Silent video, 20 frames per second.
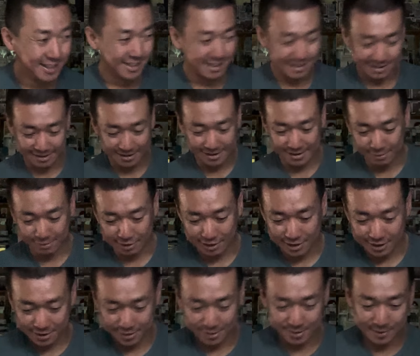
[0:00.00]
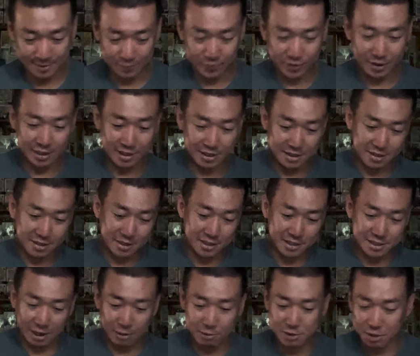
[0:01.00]
Oh man,
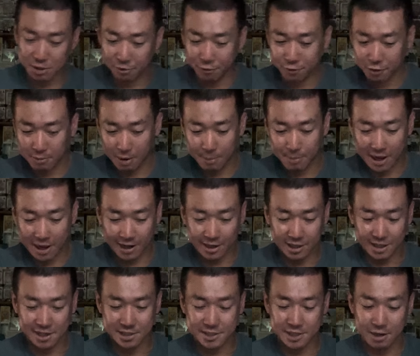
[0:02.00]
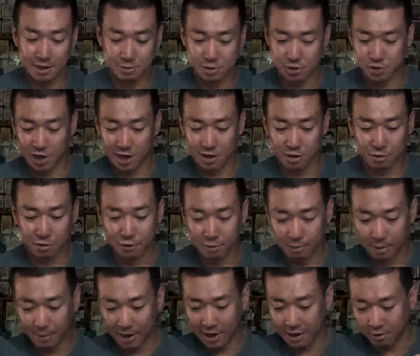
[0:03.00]
because I was going through my bag, like I said, I was just trying to go through
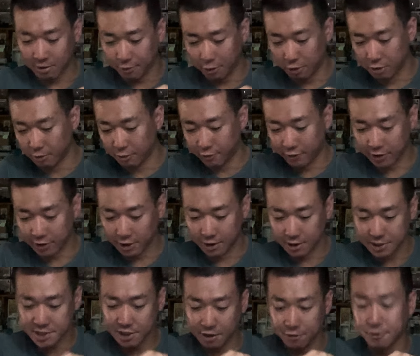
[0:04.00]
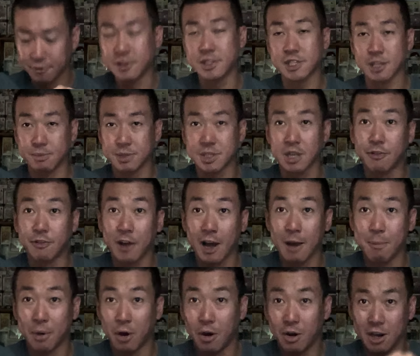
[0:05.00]
my bag of all the some stuff that I
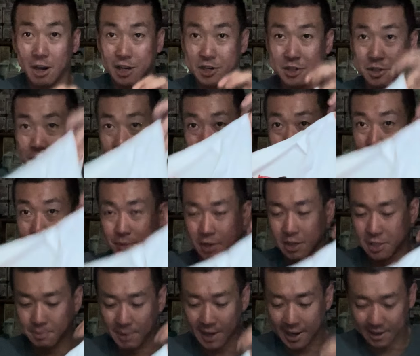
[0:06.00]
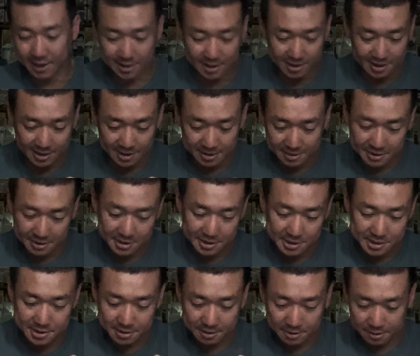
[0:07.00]
bought actually from this bag.
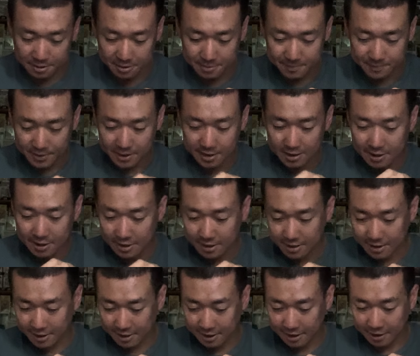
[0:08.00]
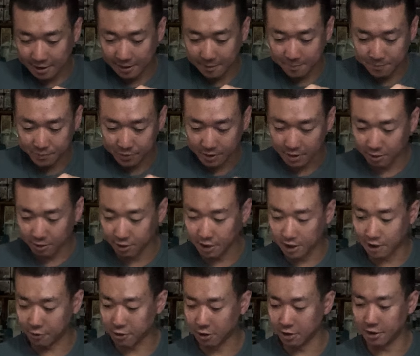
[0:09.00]
So, oh
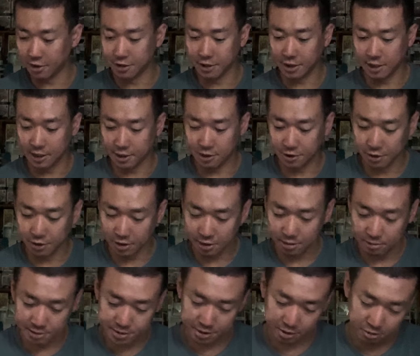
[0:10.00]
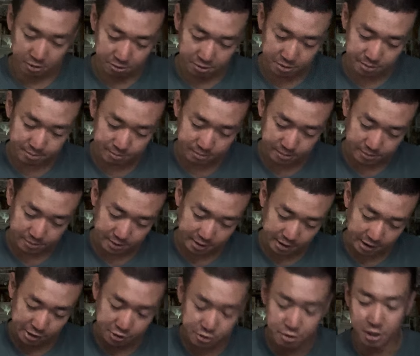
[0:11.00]
yeah, I got what's it called?
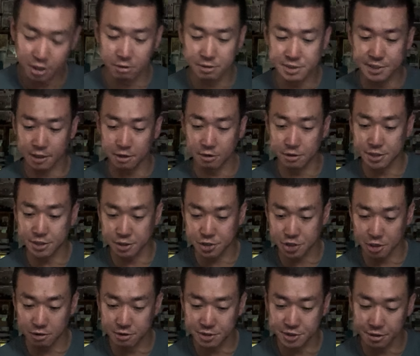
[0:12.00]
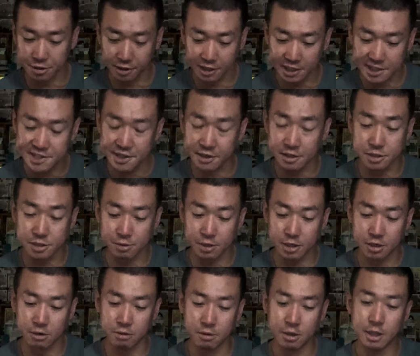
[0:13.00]
Yu-Gi-Oh stickers. A shout to Lisa as
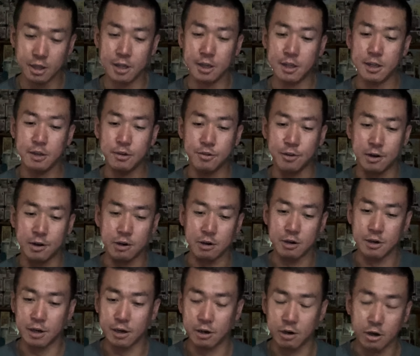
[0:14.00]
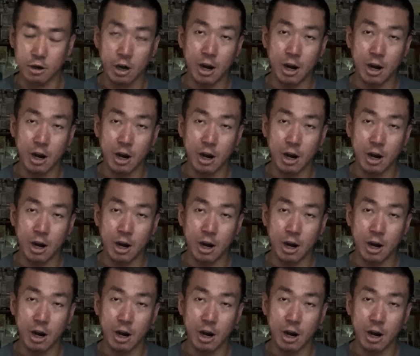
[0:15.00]
well. For her